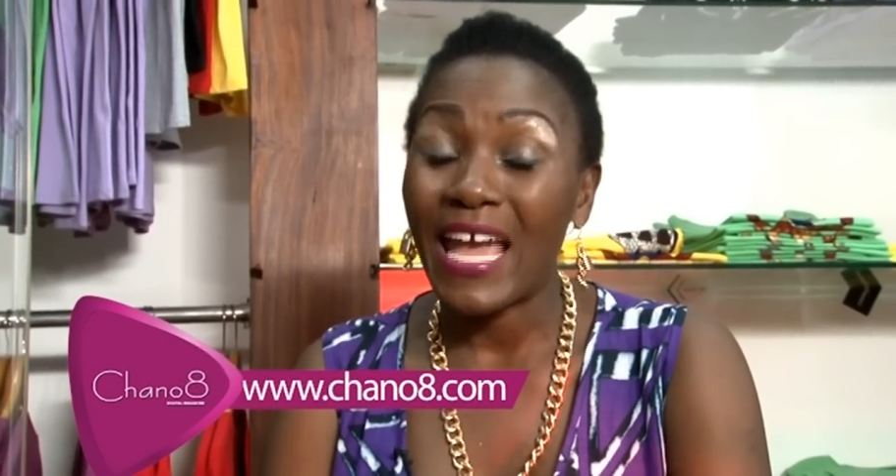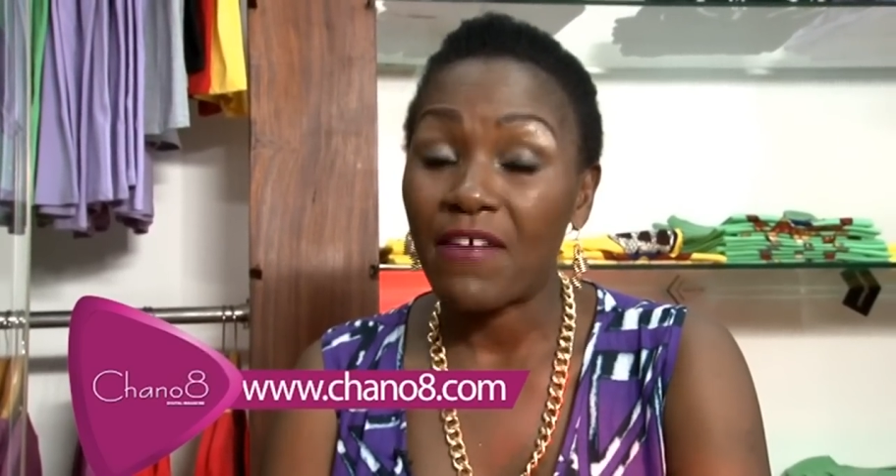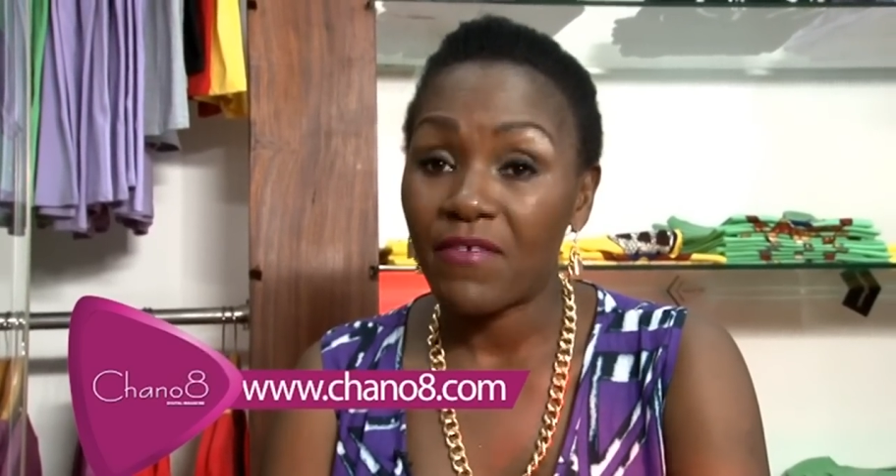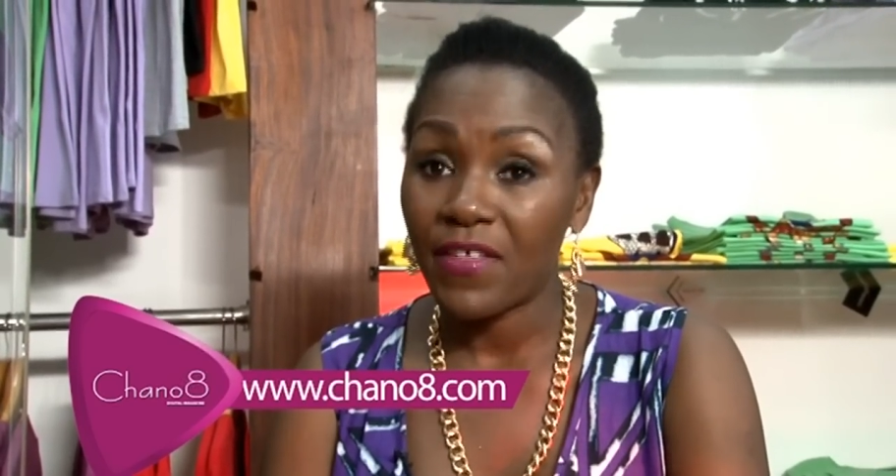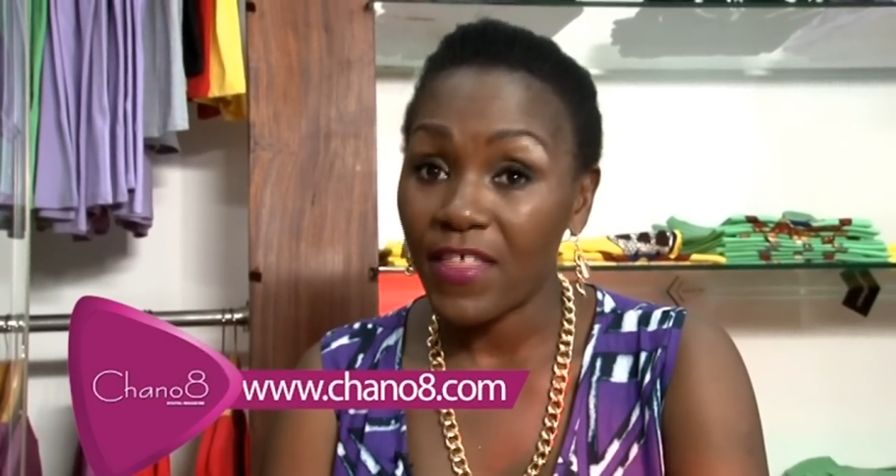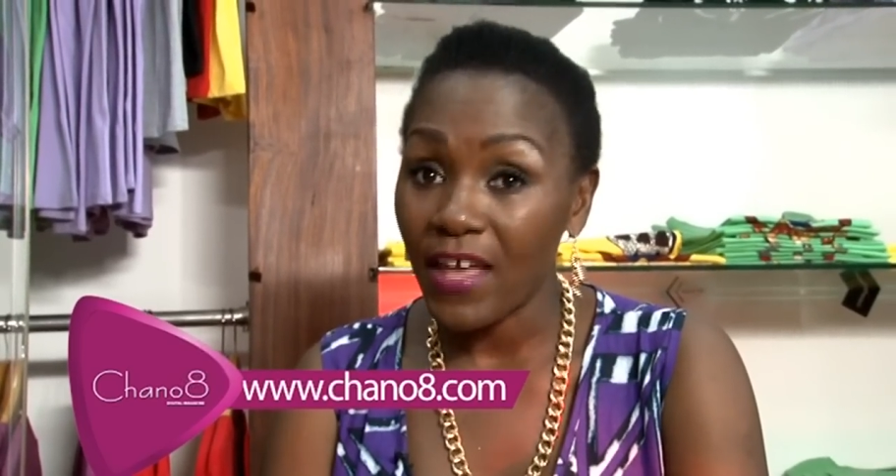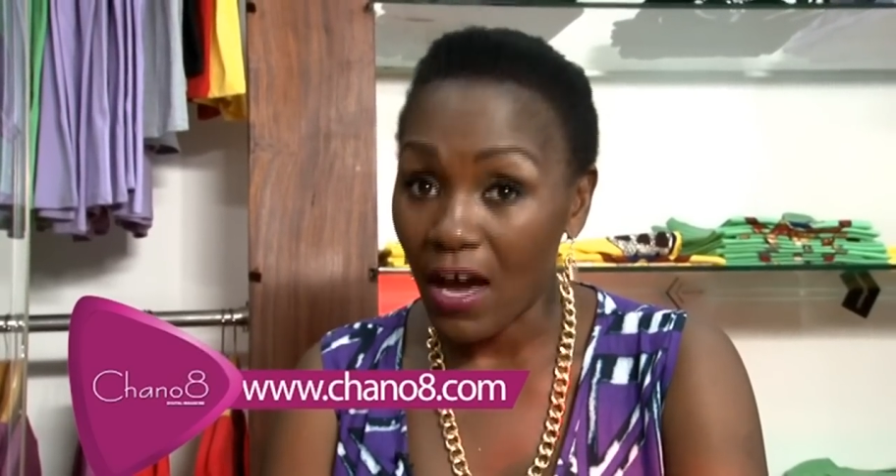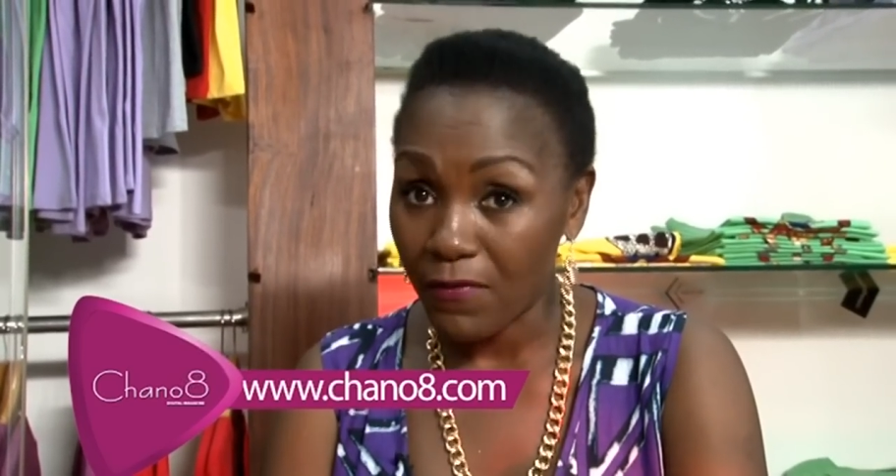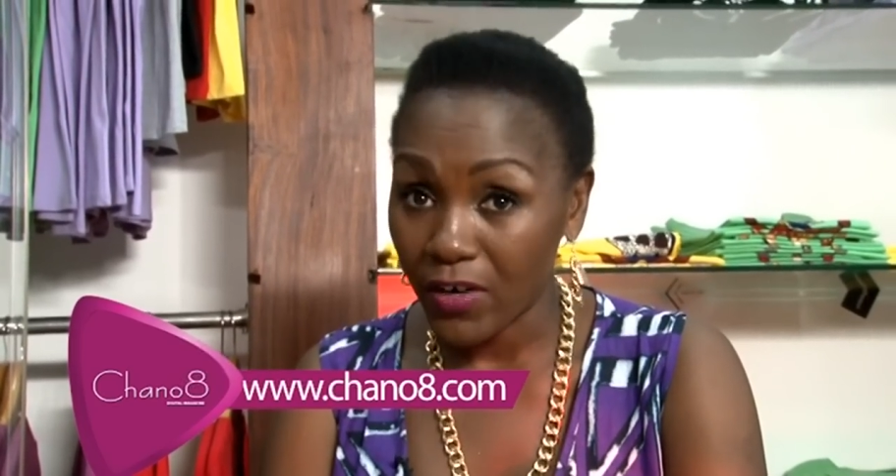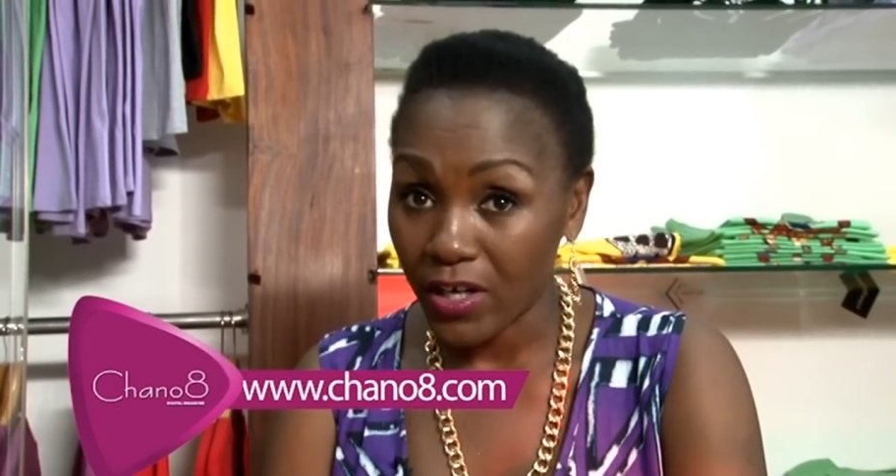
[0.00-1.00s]
everything
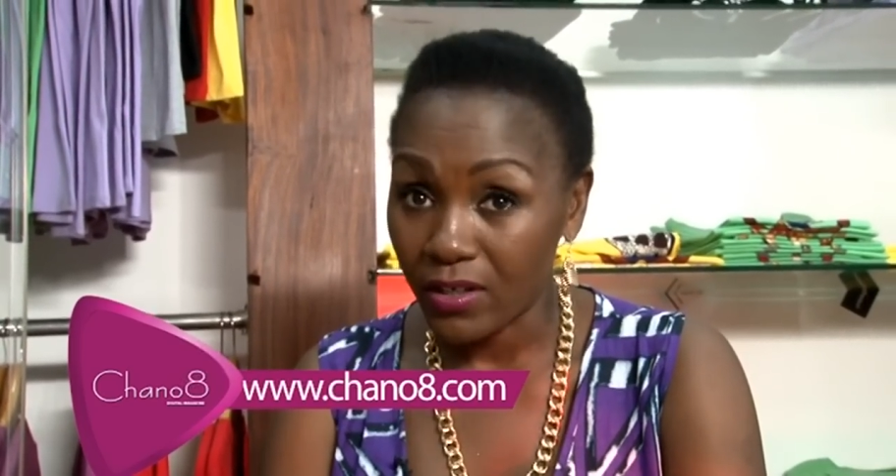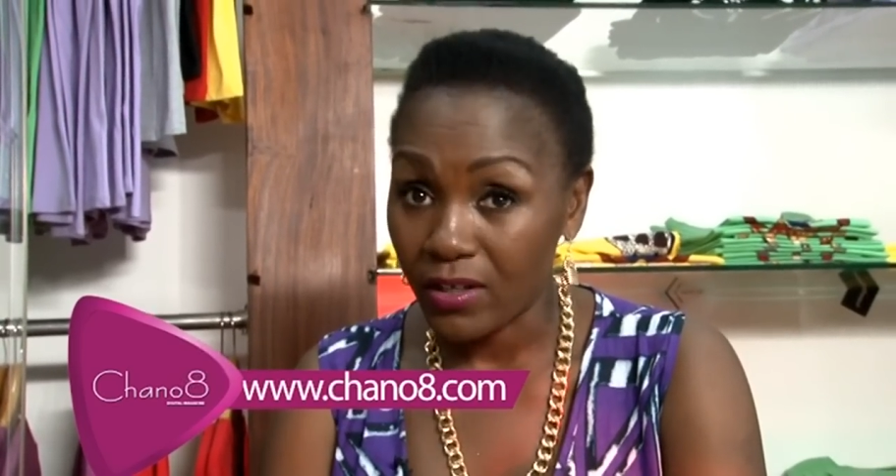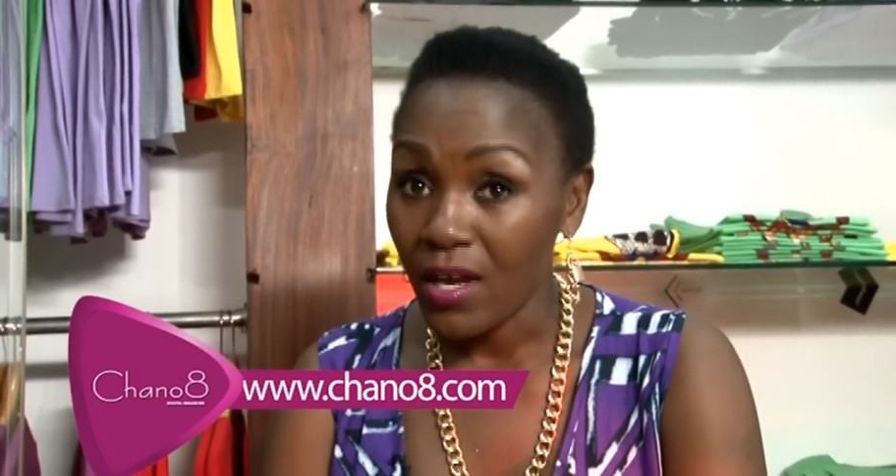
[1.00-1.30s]
African.